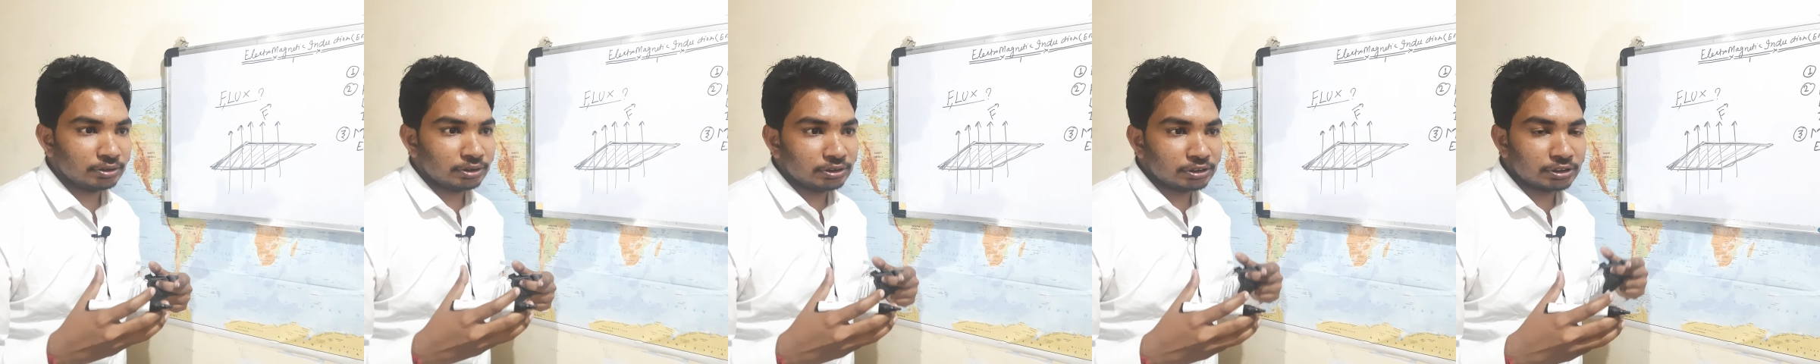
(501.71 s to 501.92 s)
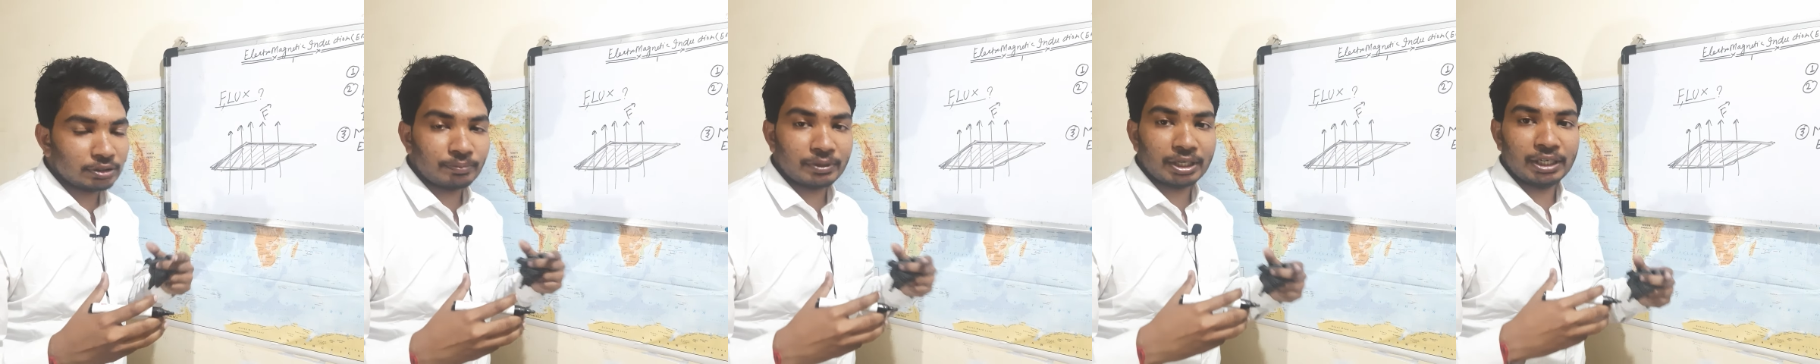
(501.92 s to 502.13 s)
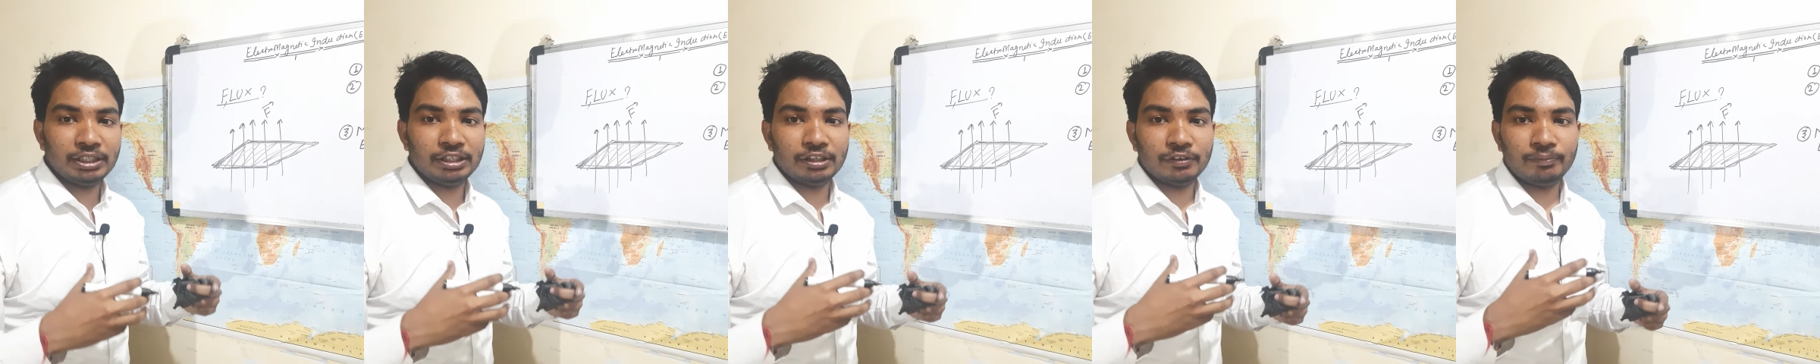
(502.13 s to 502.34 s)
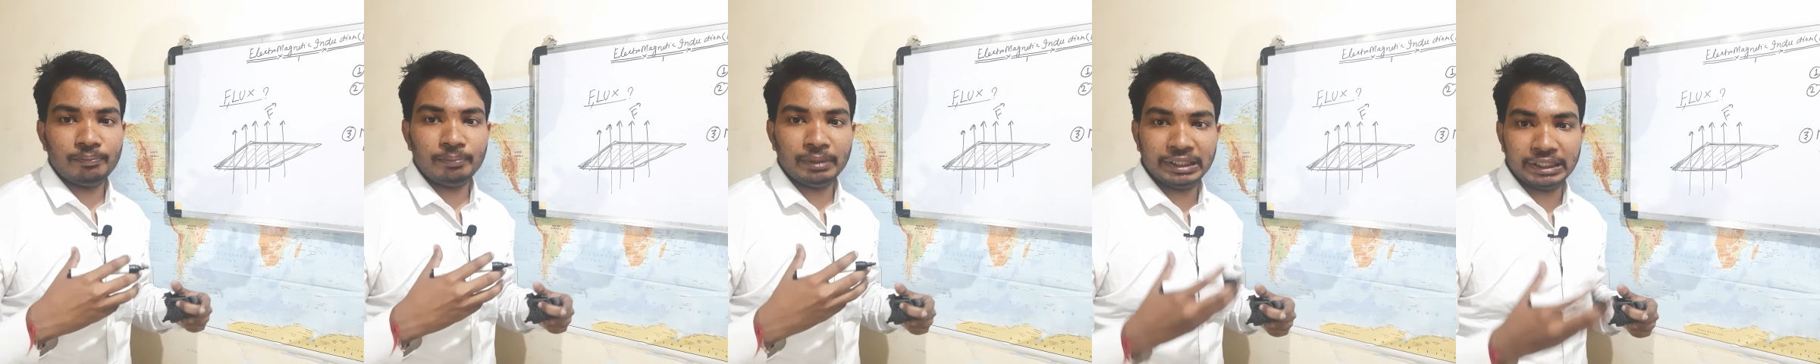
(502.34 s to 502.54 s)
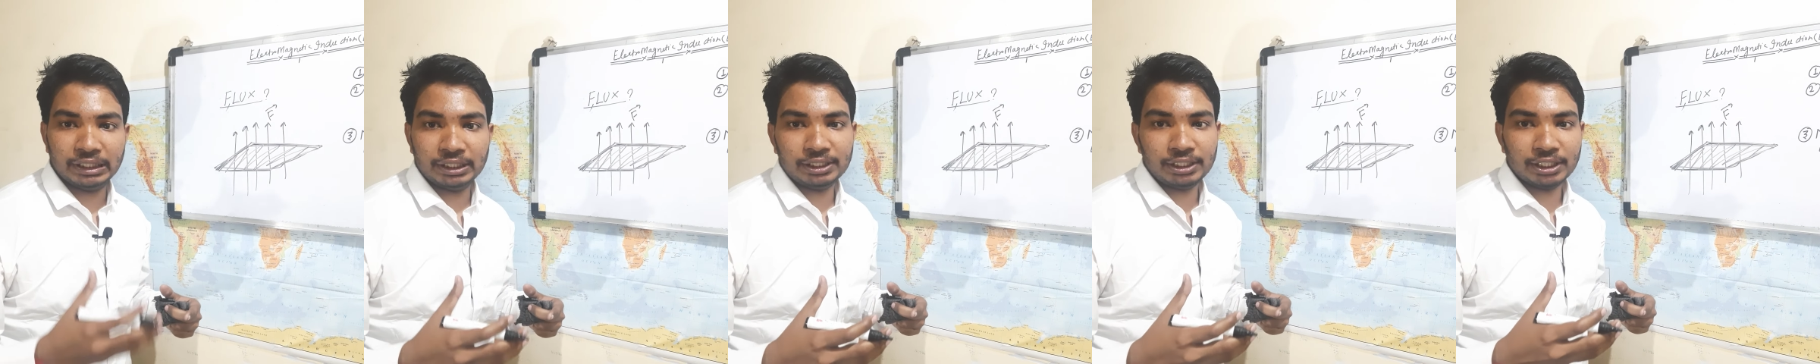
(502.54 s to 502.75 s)
some kind of
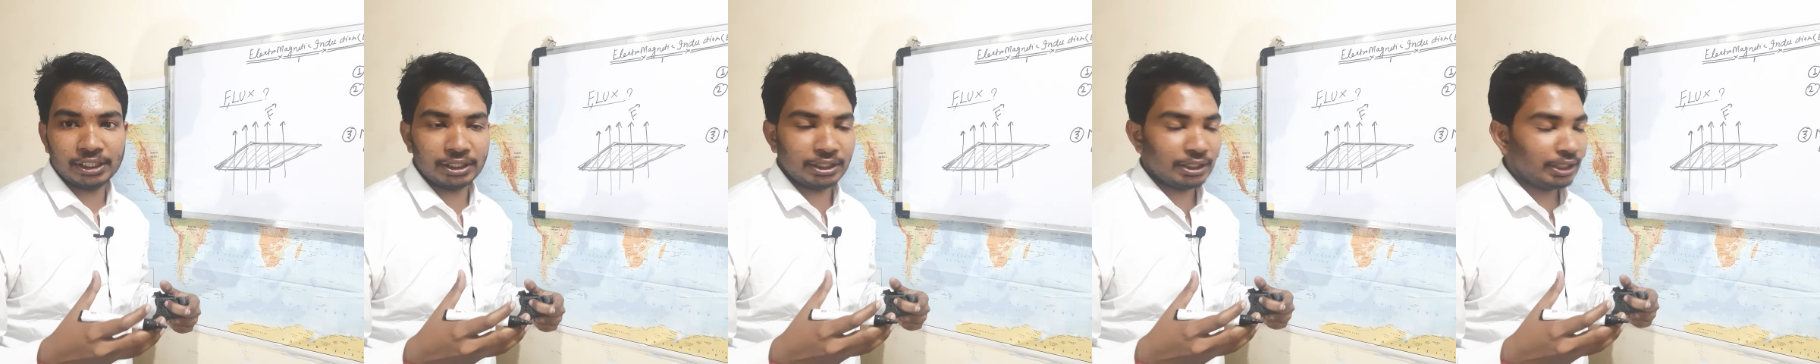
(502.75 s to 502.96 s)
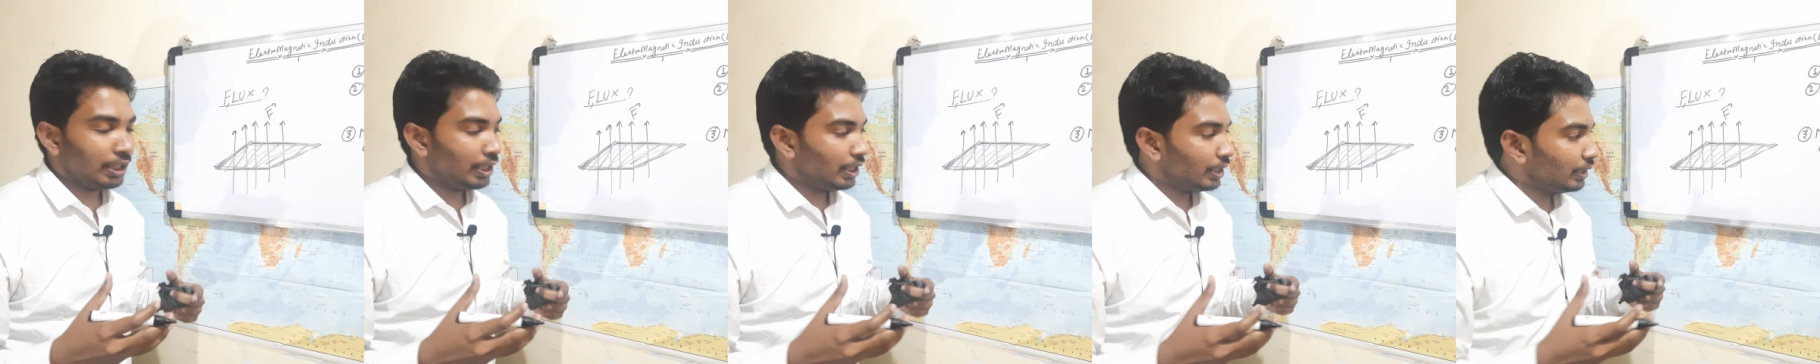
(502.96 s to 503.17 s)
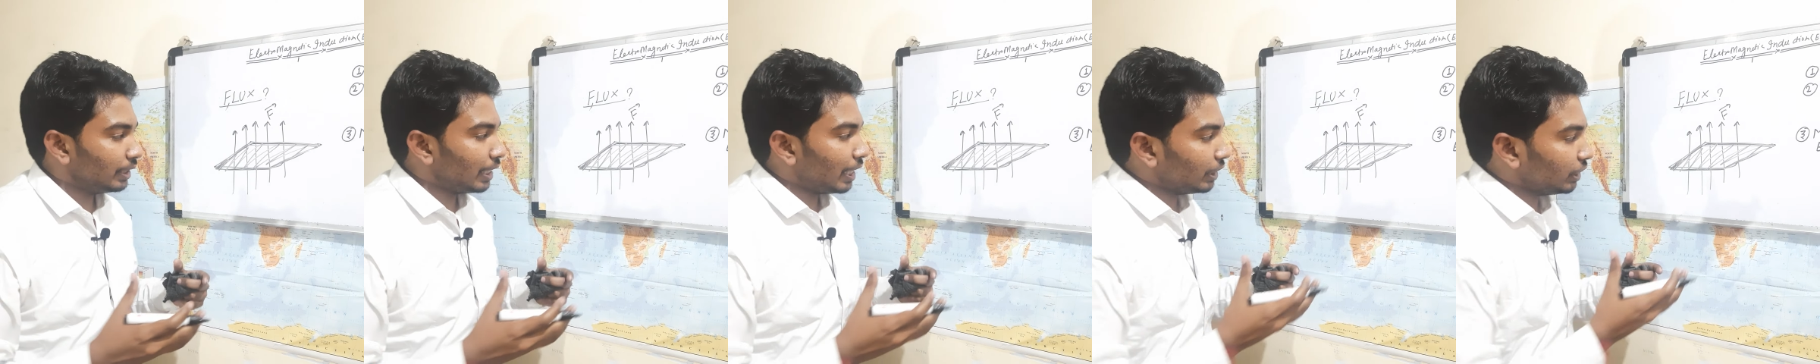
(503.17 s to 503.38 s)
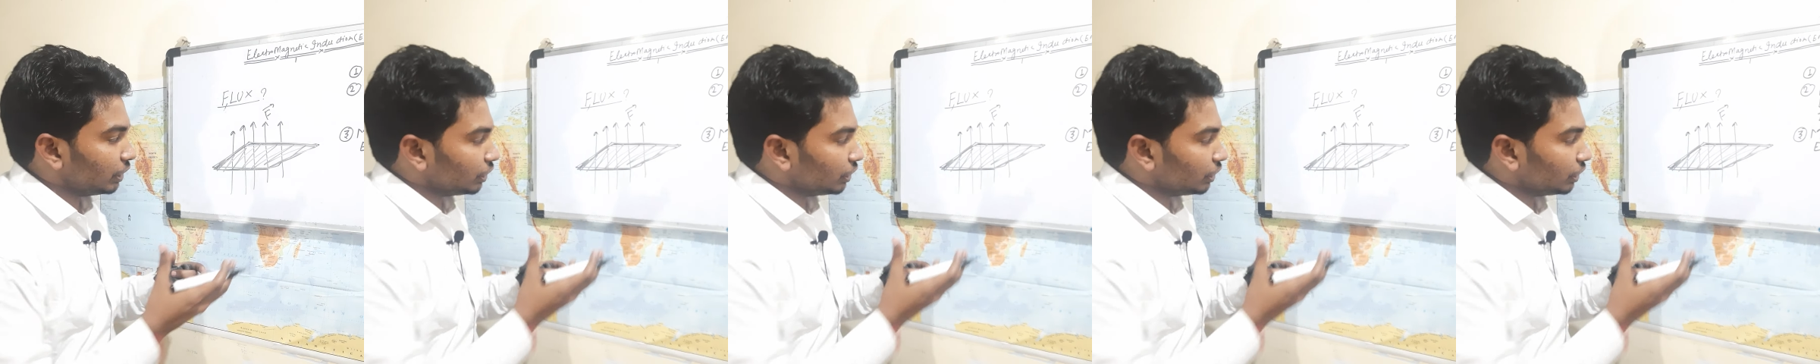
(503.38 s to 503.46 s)
material that